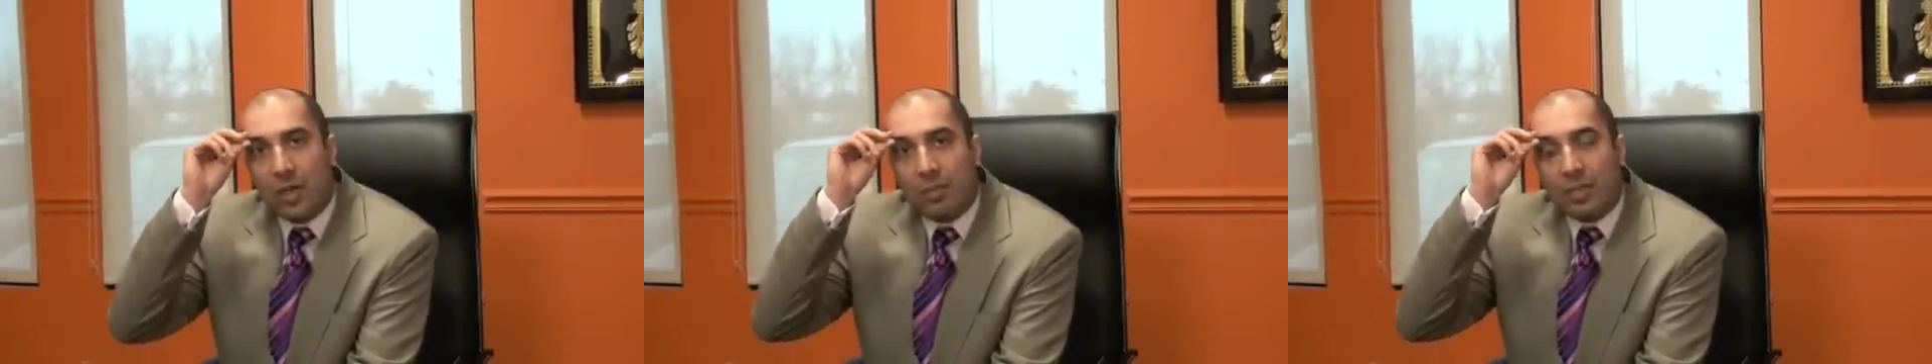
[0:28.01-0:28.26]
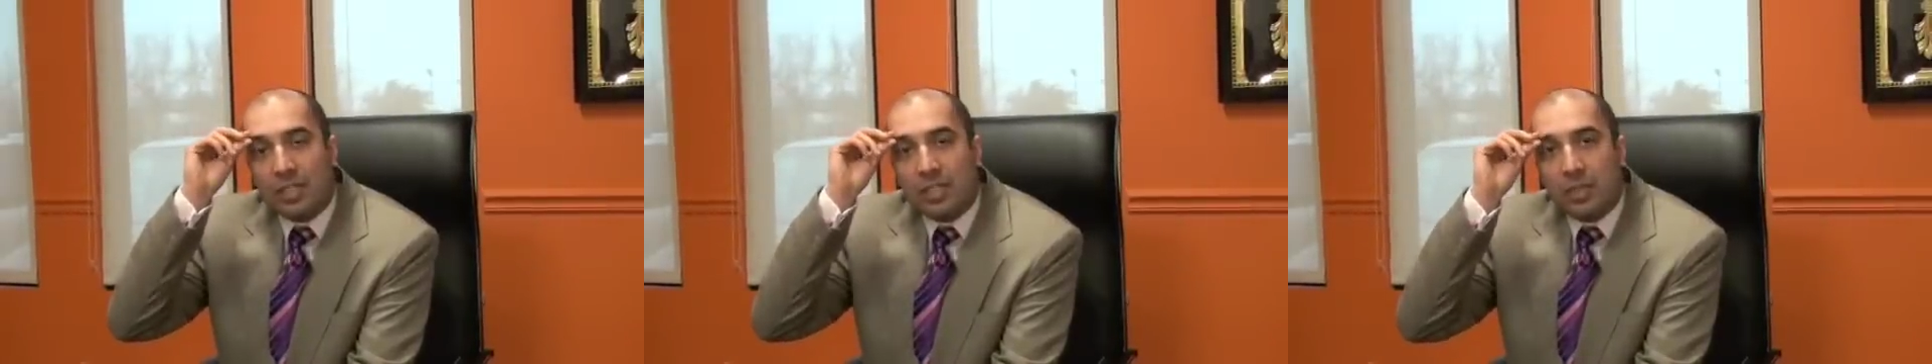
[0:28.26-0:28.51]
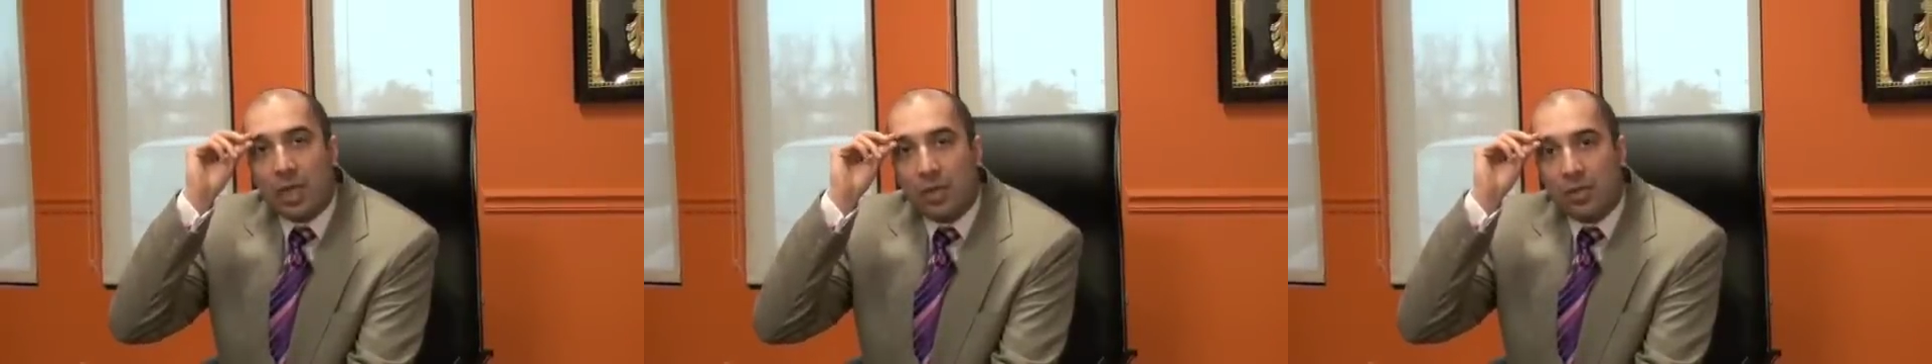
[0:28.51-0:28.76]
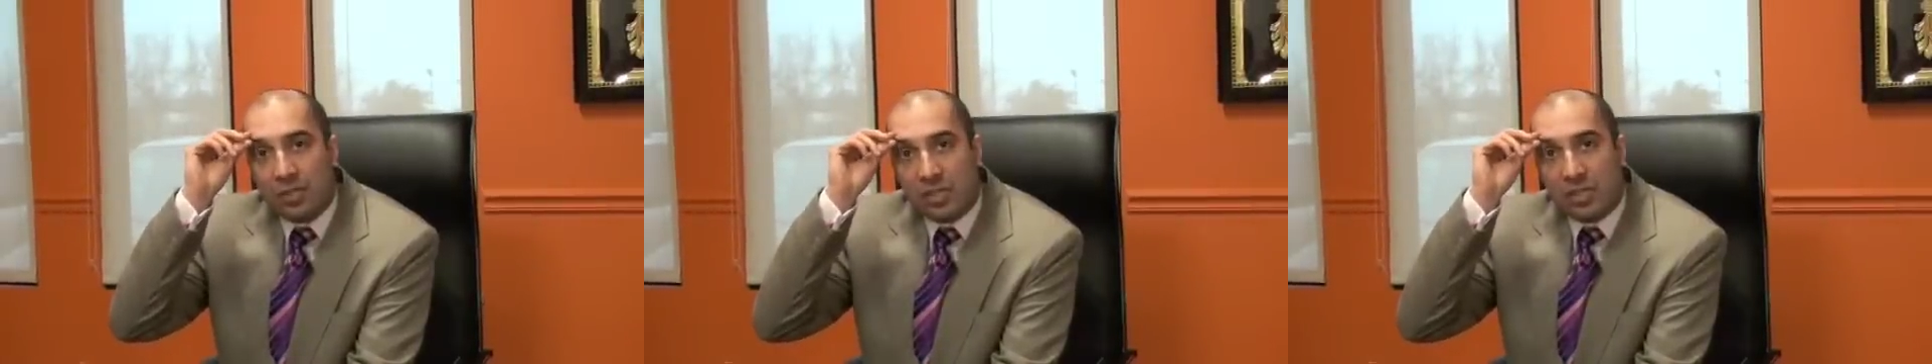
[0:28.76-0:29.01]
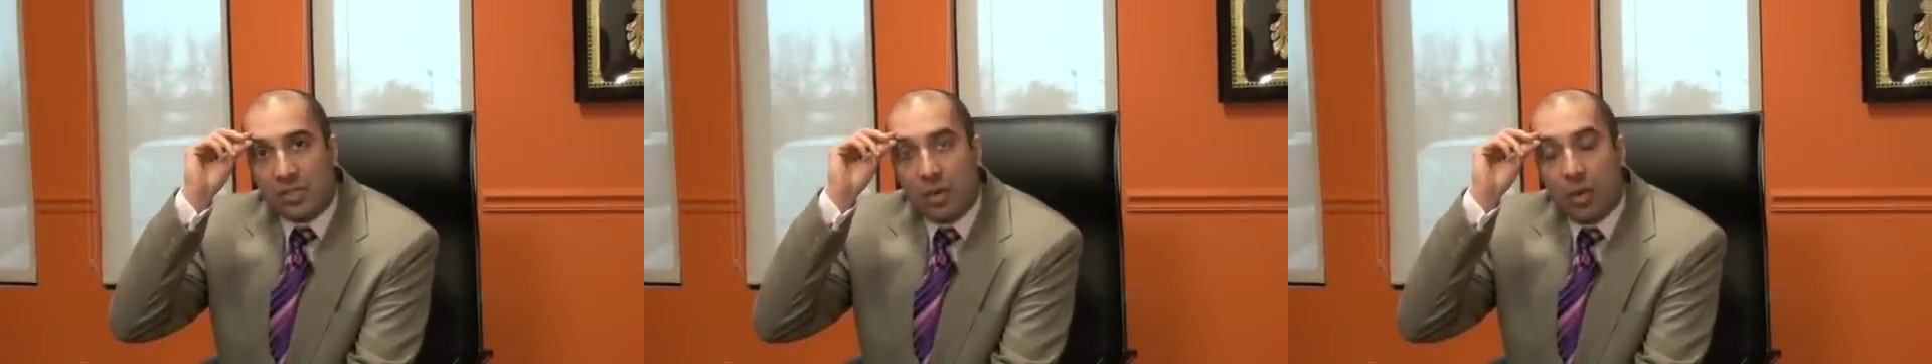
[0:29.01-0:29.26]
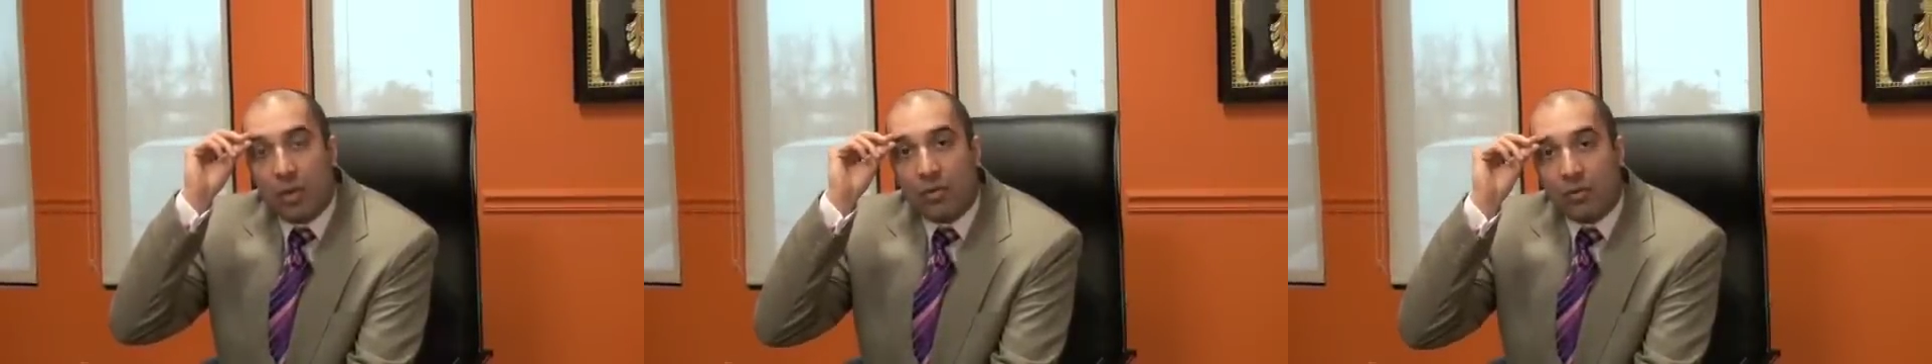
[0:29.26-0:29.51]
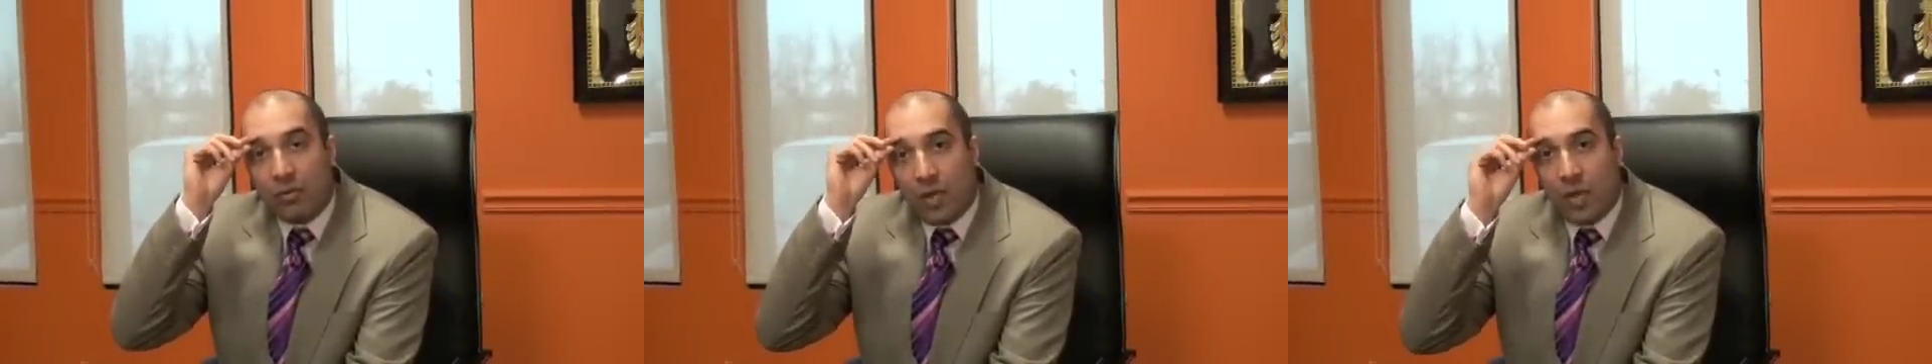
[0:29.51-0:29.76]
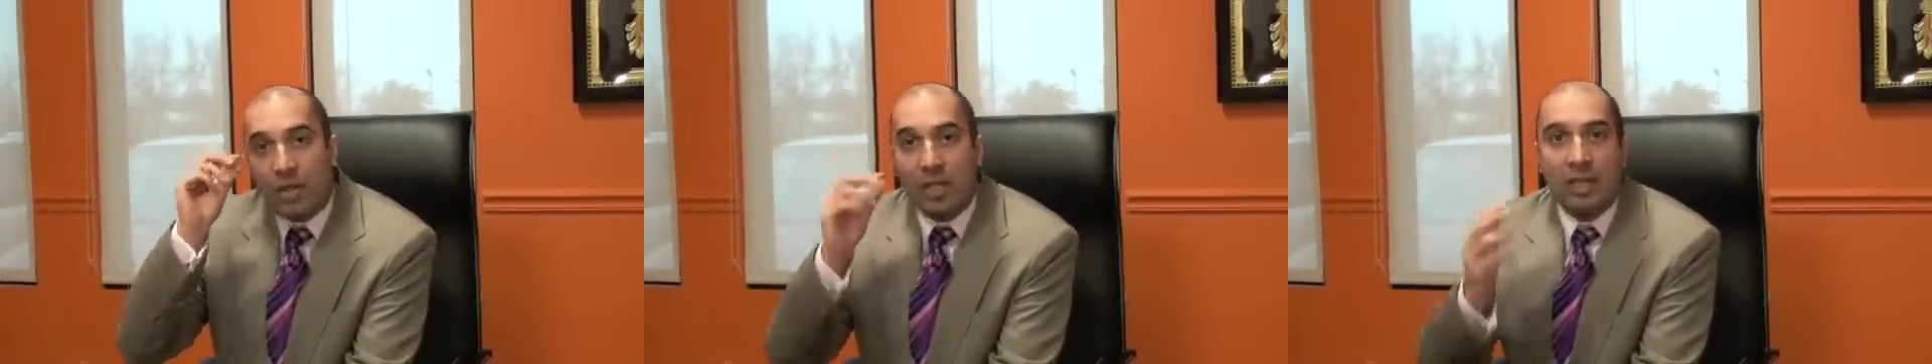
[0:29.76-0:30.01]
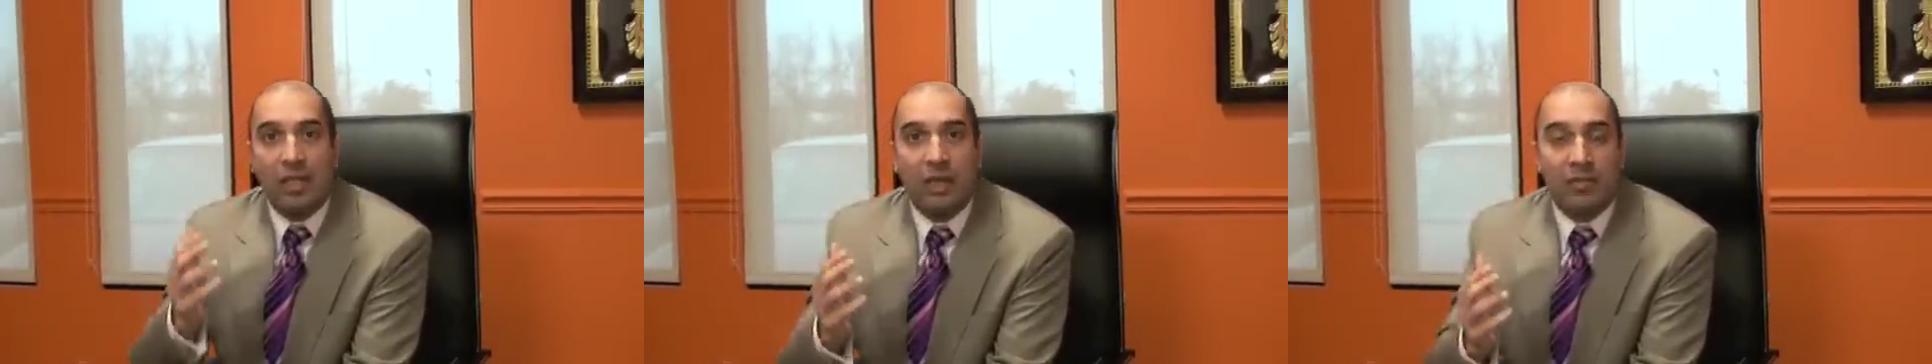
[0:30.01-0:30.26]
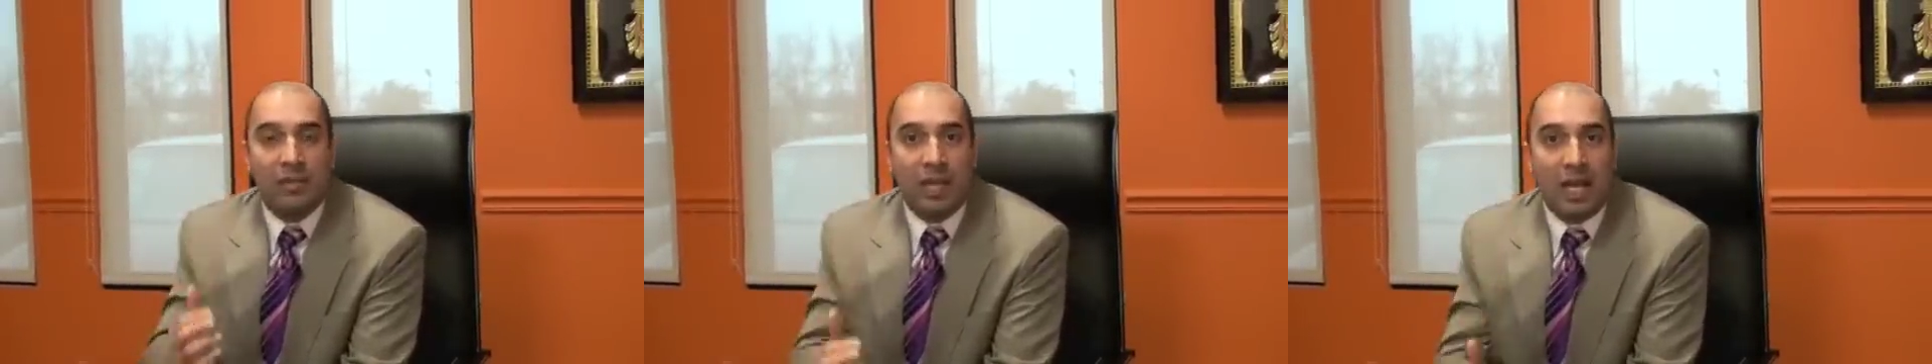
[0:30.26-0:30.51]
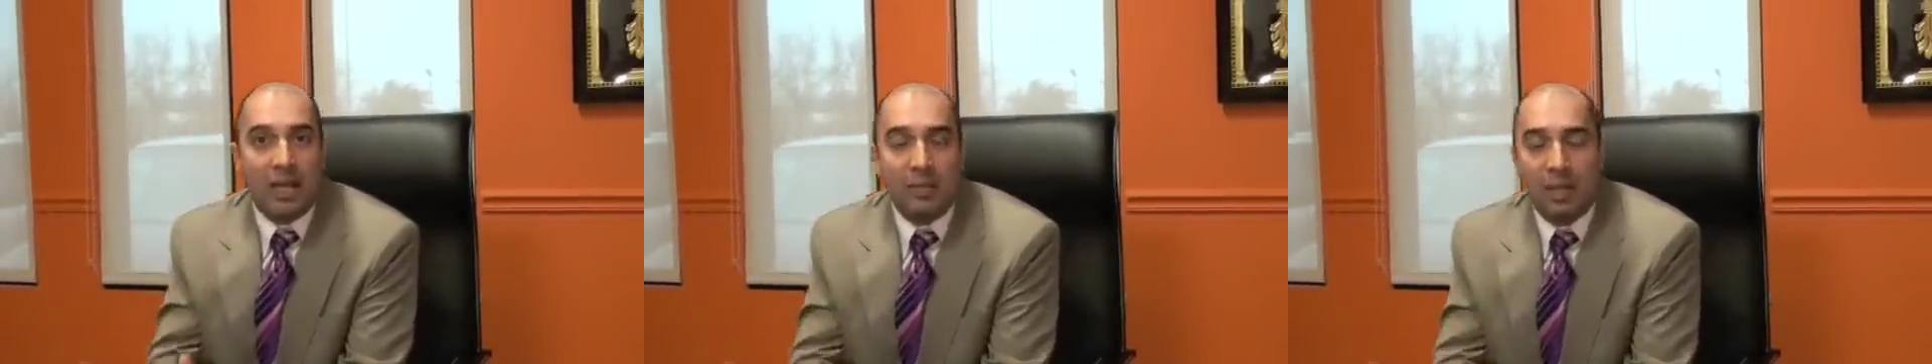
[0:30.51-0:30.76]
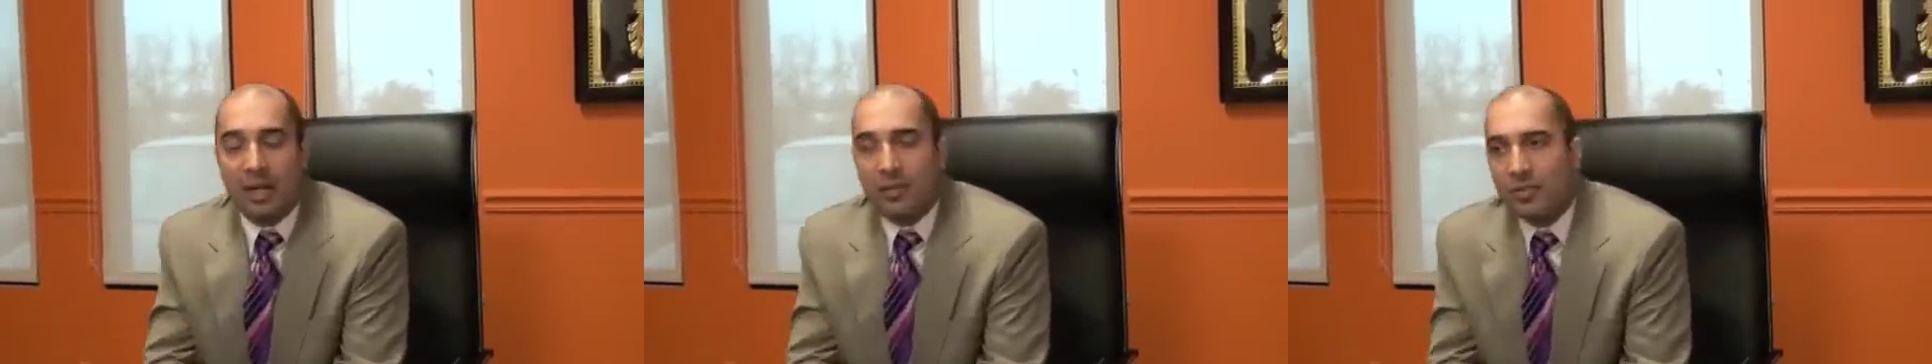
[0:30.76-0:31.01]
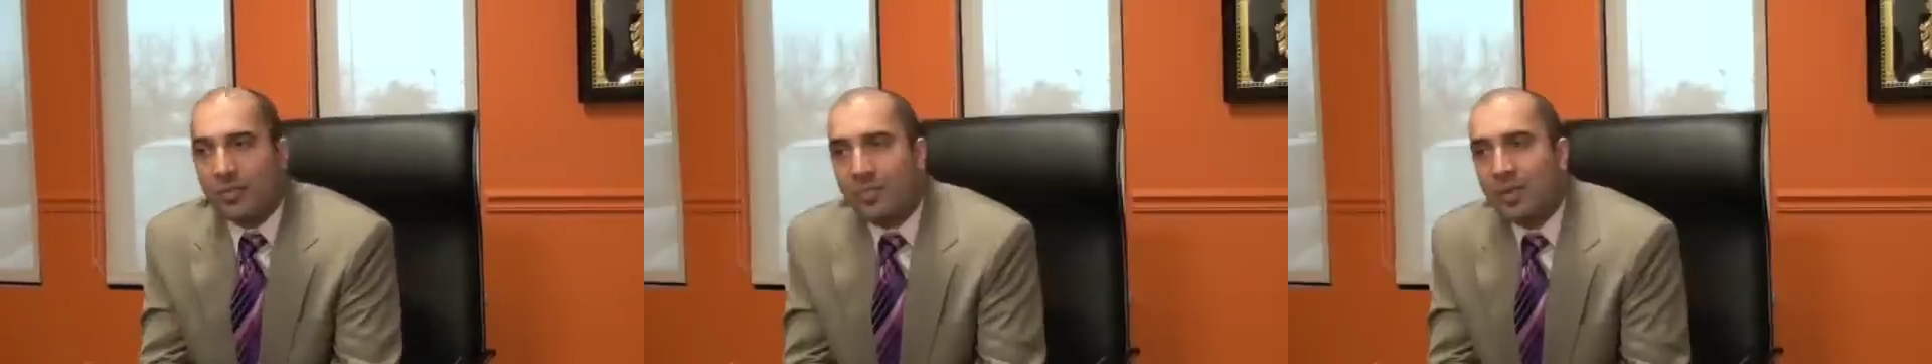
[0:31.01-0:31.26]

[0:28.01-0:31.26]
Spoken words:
but ptosis or falling of the eyebrows.